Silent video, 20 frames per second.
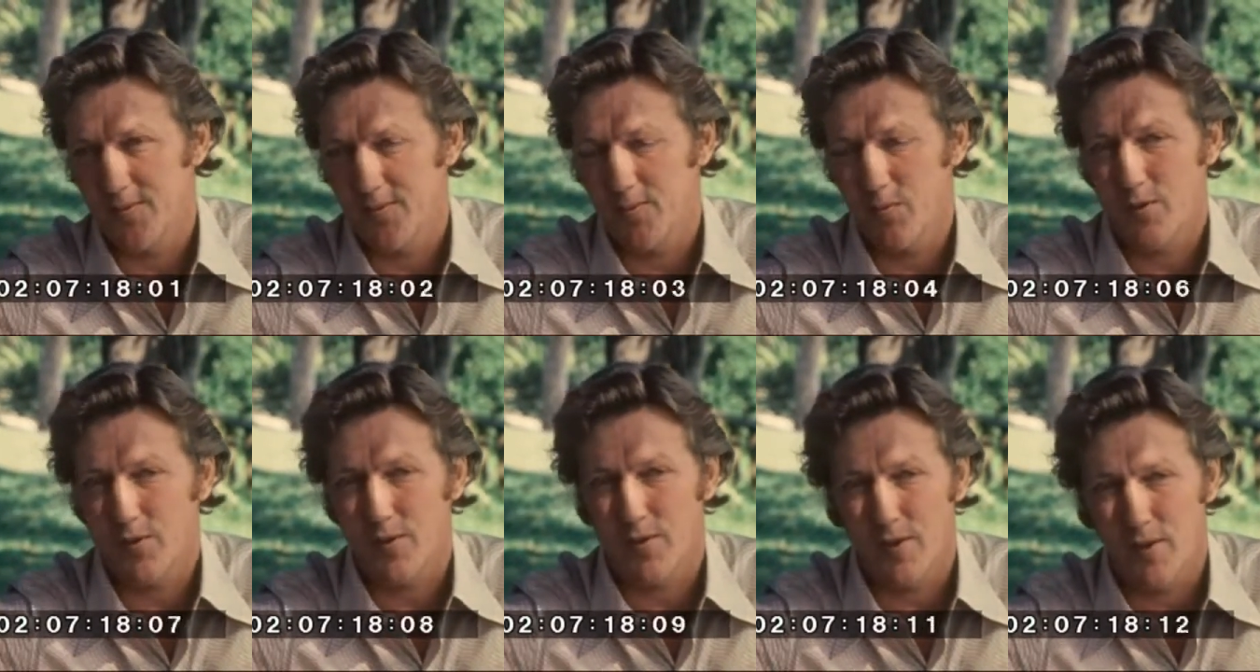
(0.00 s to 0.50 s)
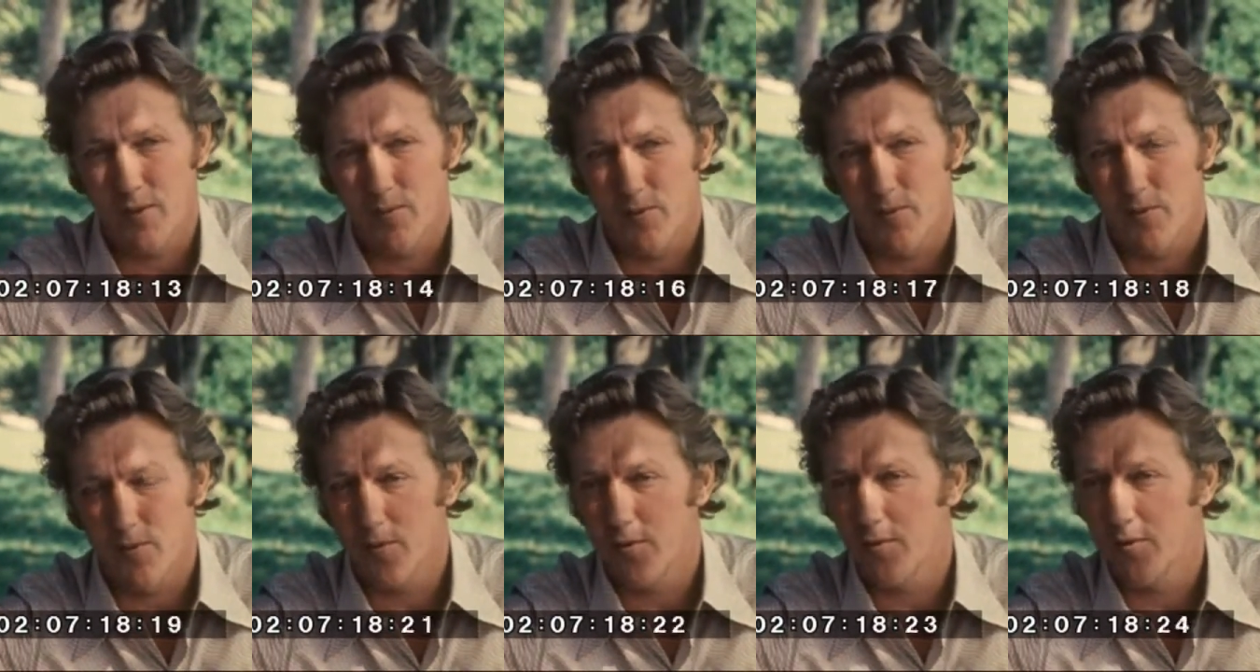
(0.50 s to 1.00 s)
whether they were
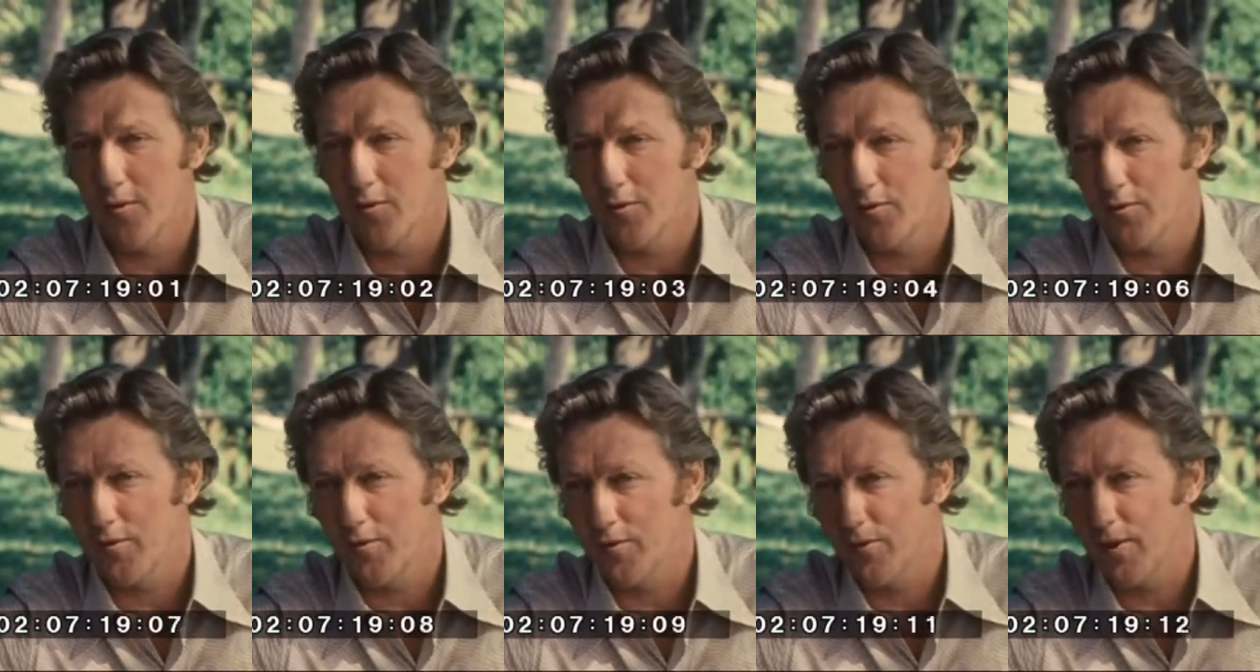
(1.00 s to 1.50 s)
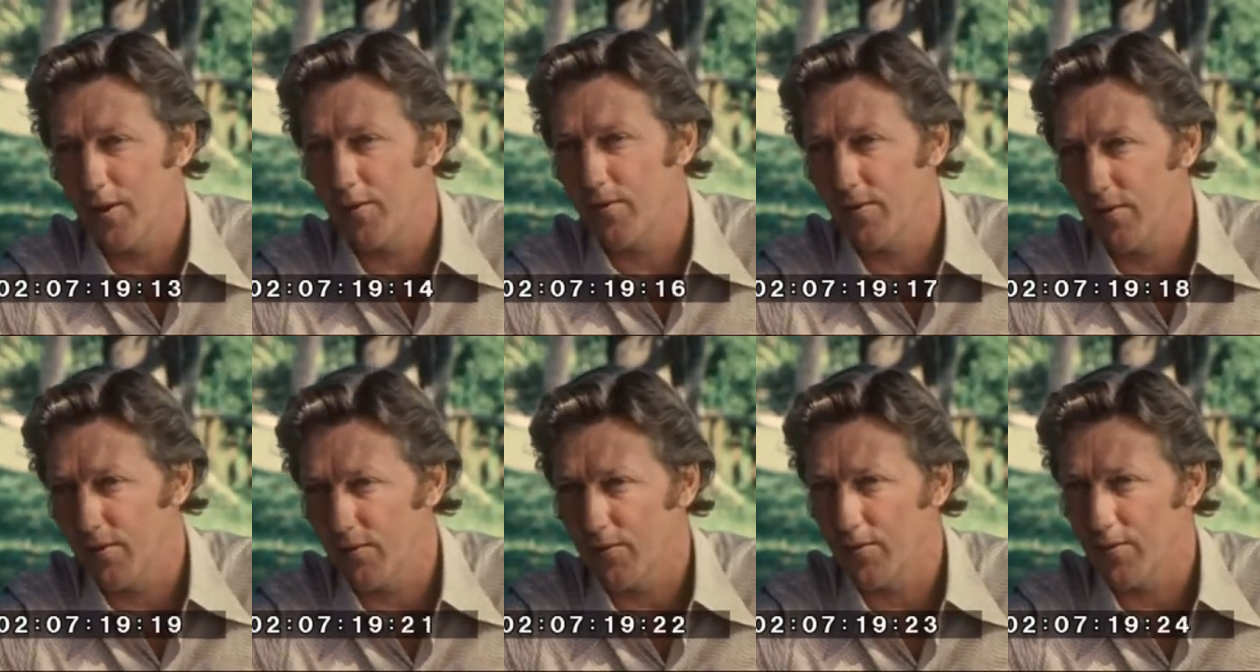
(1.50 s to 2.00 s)
northerners,
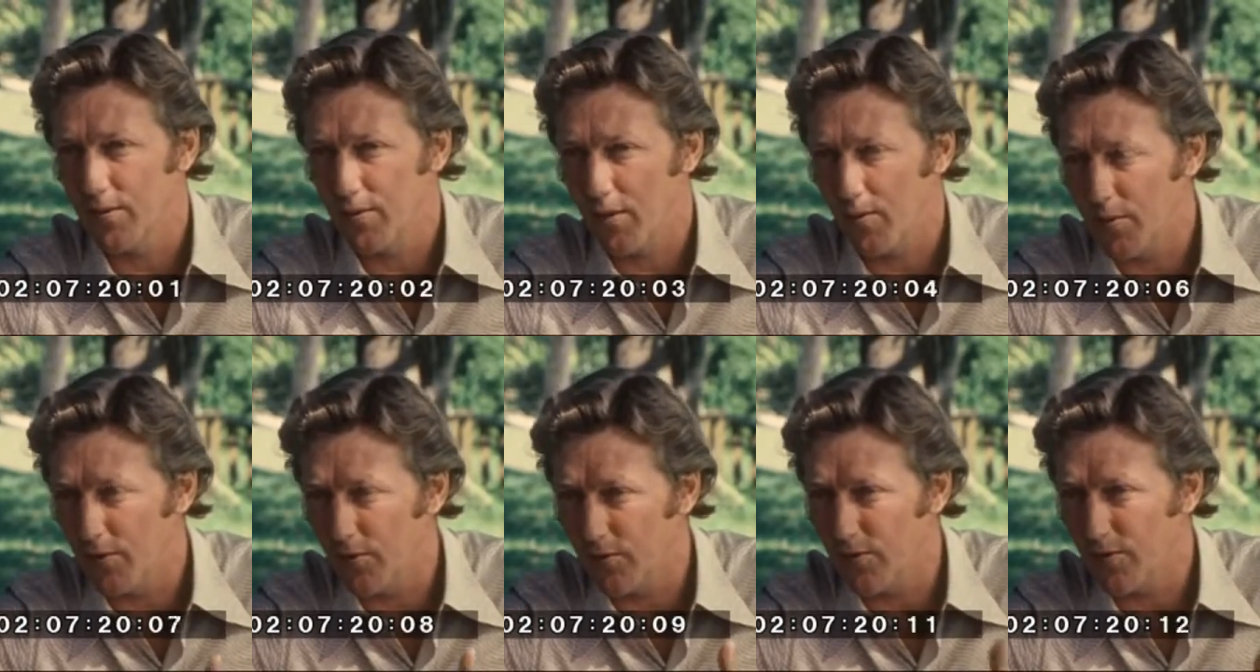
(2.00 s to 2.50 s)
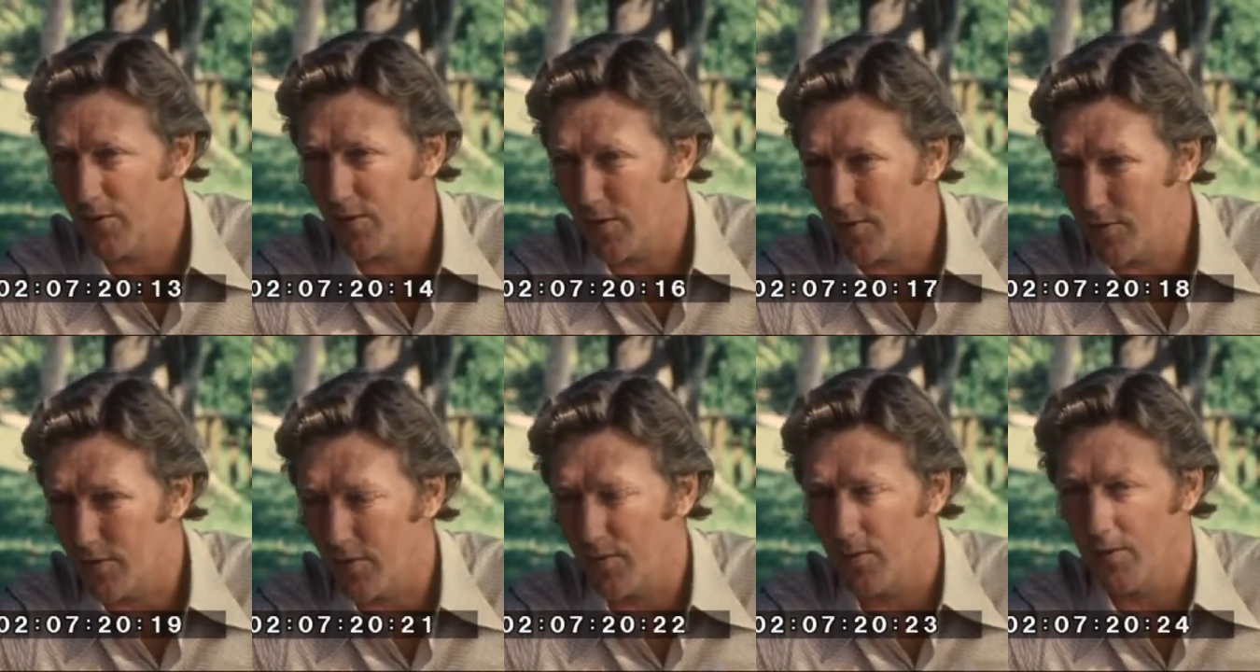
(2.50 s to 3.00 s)
southerners, communist or
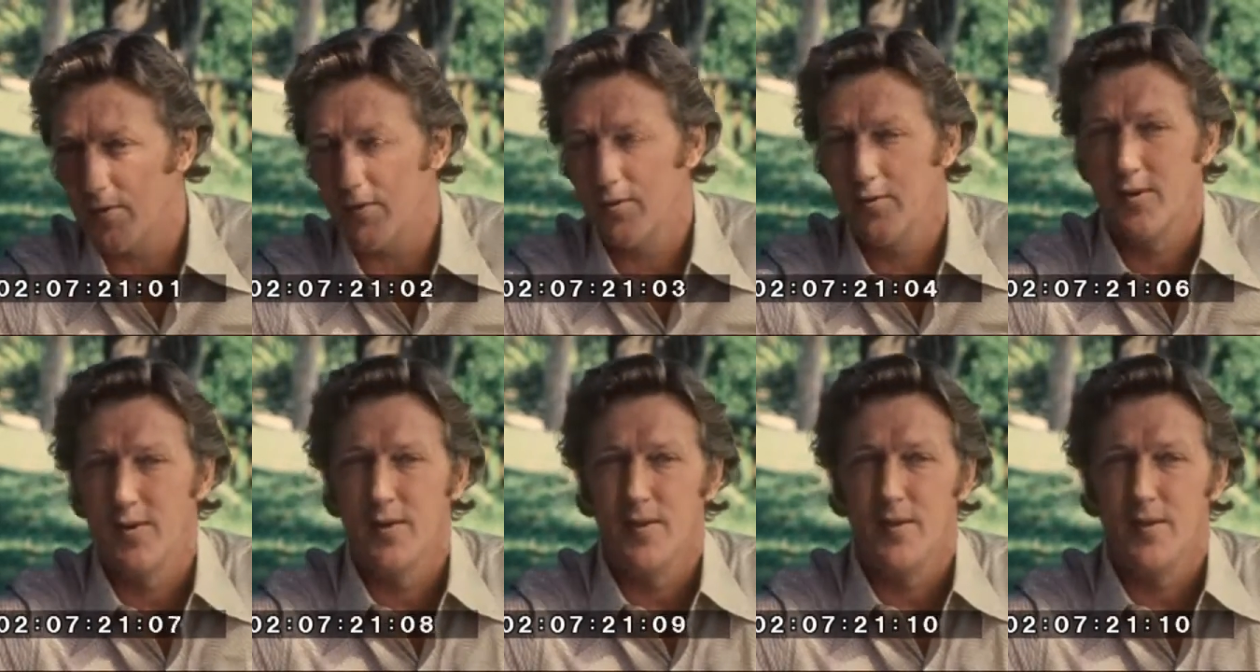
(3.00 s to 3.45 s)
non-communist,